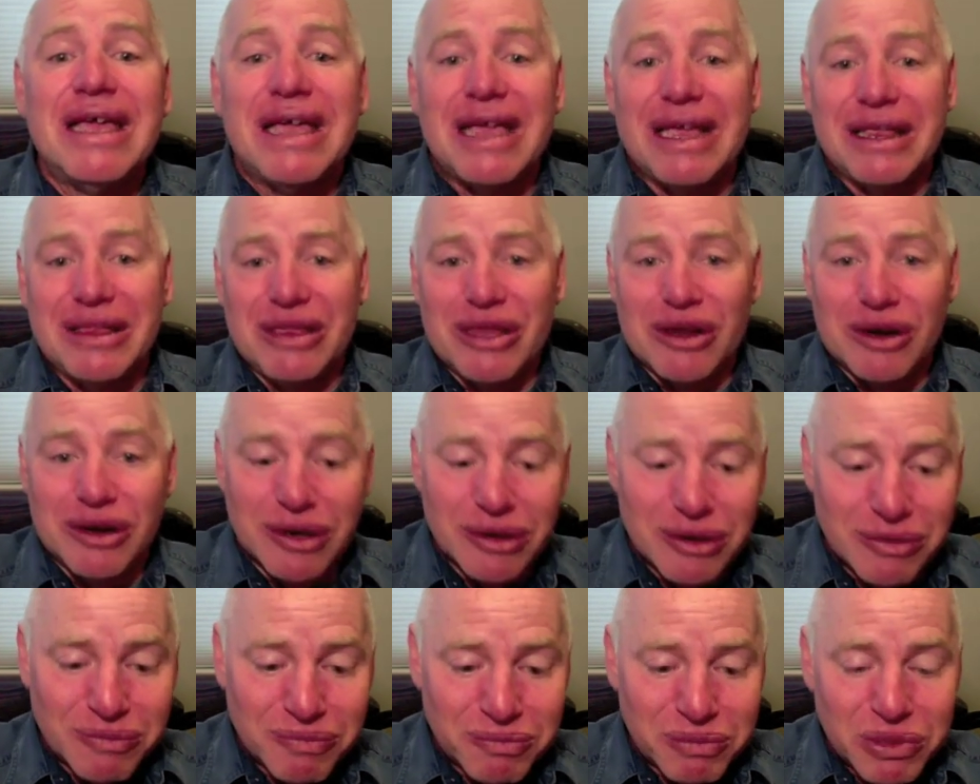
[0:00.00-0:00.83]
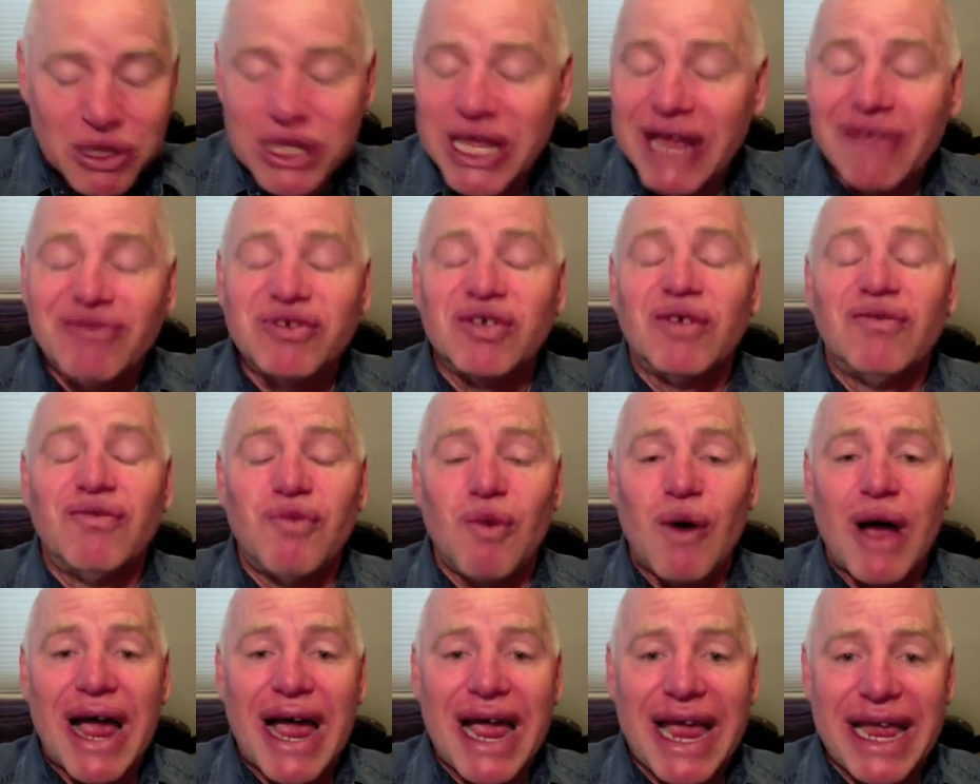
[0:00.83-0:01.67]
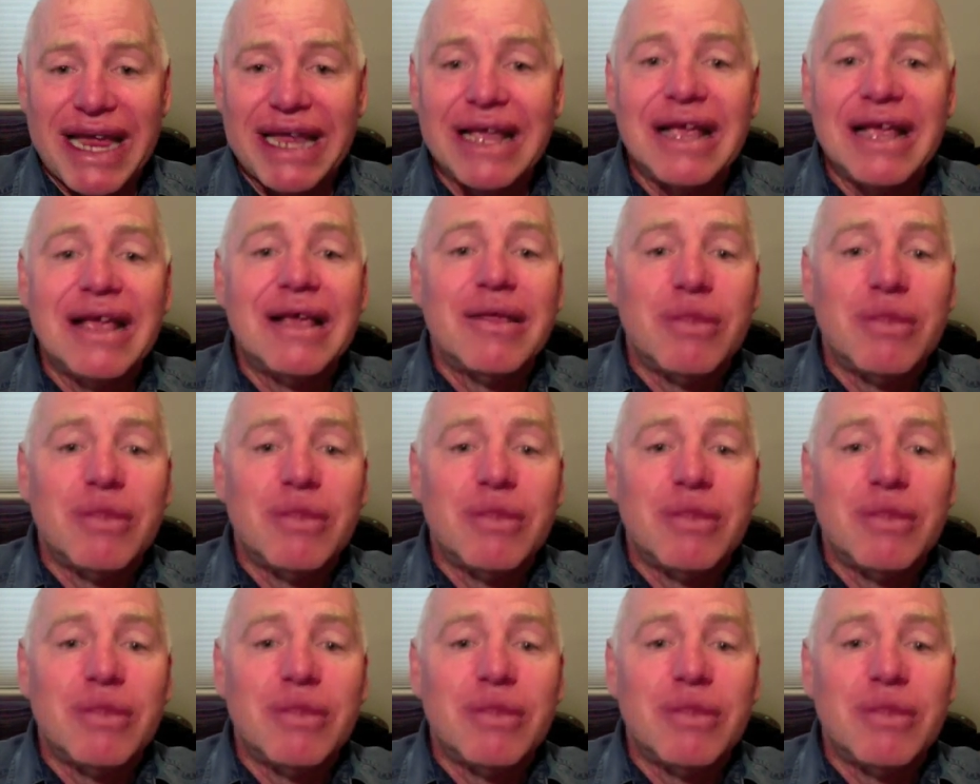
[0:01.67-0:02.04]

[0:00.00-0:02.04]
and their beliefs of why